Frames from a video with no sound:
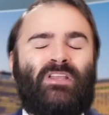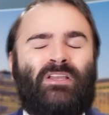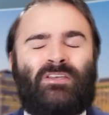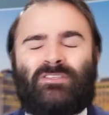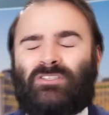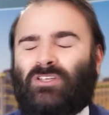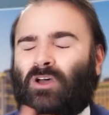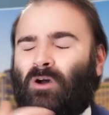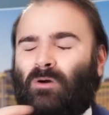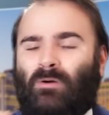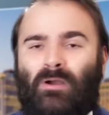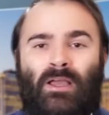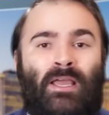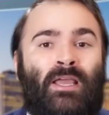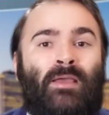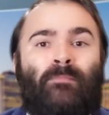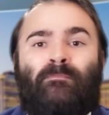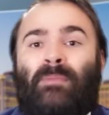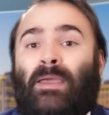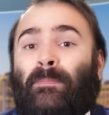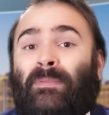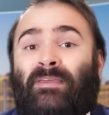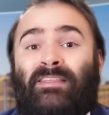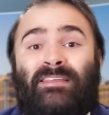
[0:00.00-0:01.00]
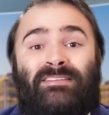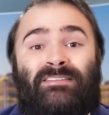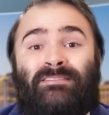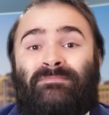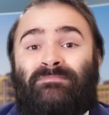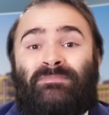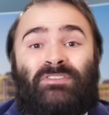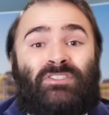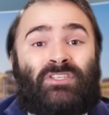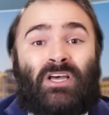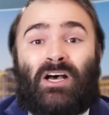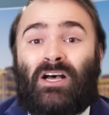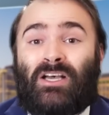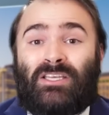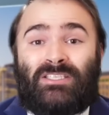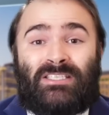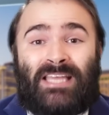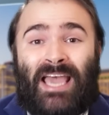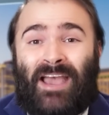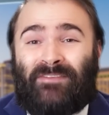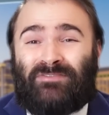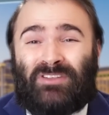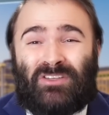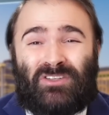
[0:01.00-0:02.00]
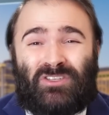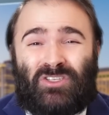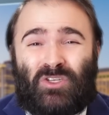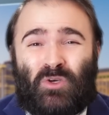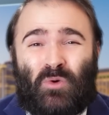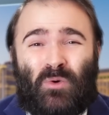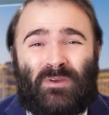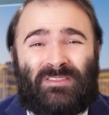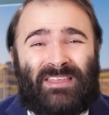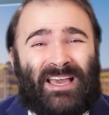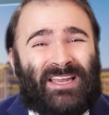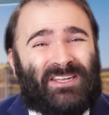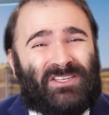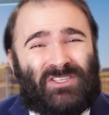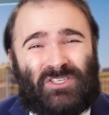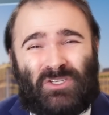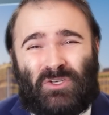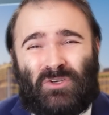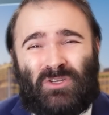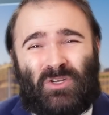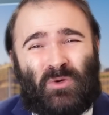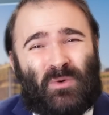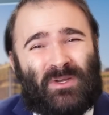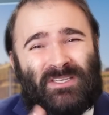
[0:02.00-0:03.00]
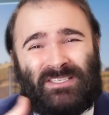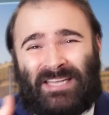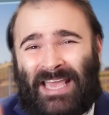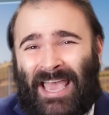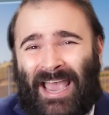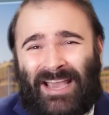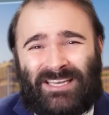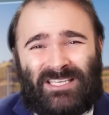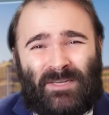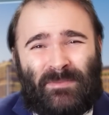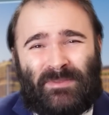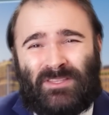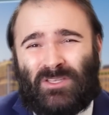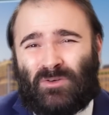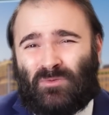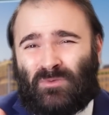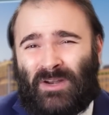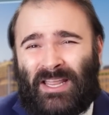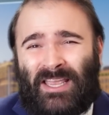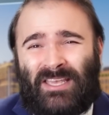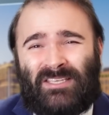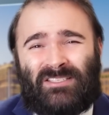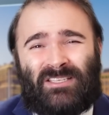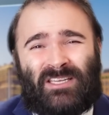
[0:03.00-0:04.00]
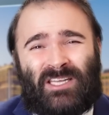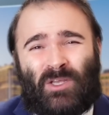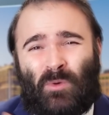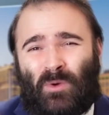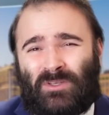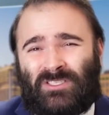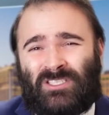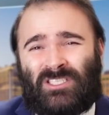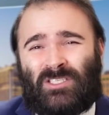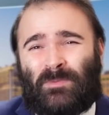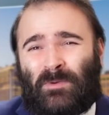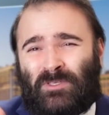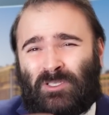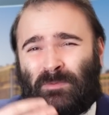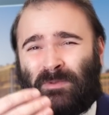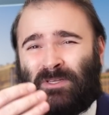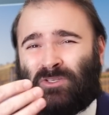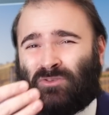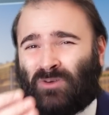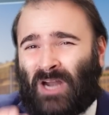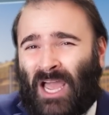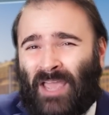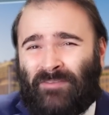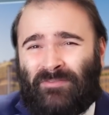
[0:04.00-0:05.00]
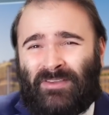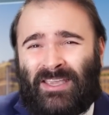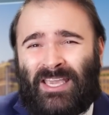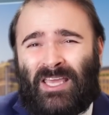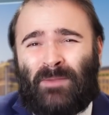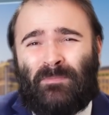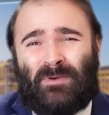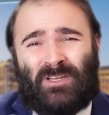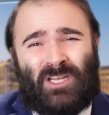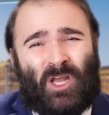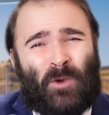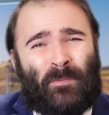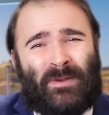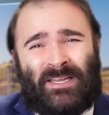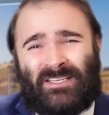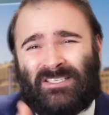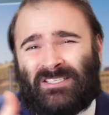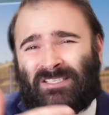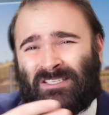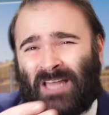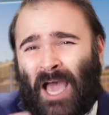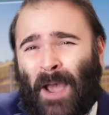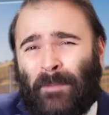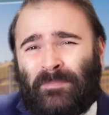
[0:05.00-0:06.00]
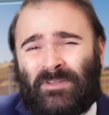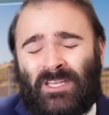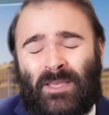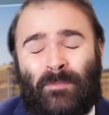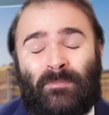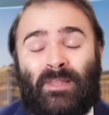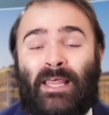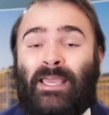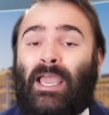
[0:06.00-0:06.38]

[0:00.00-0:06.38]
So maybe this does have to do with that dude who attacked him at the race that he wasn't supposed to be driving in, but nobody stopped him.